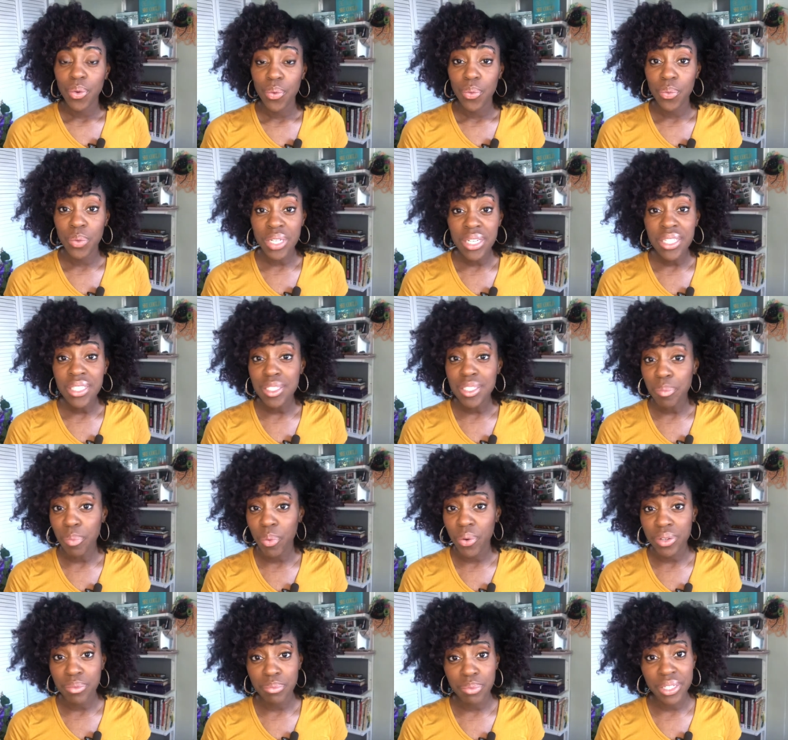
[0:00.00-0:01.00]
We need
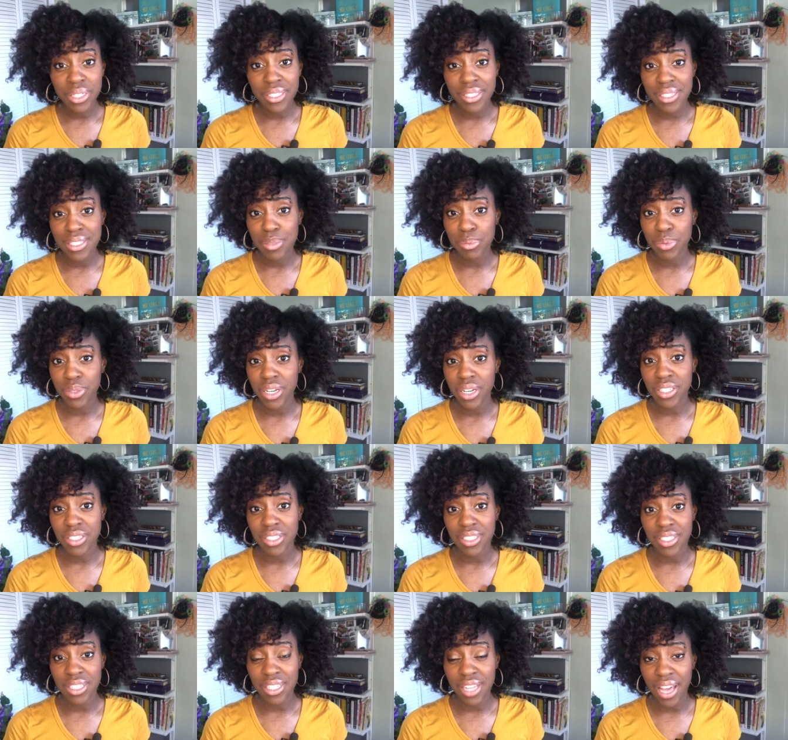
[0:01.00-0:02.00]
support in bringing this
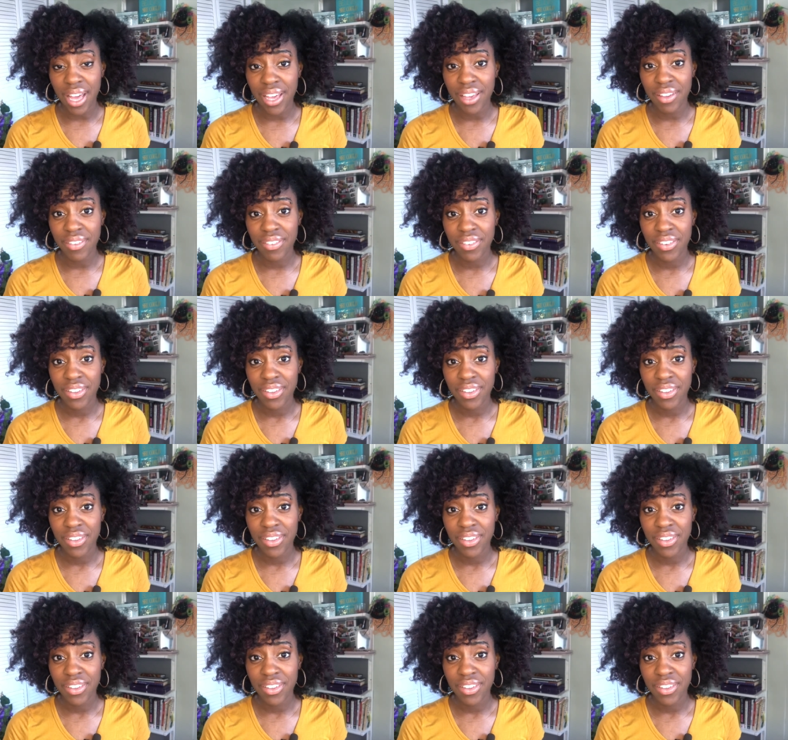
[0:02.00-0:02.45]
production to life.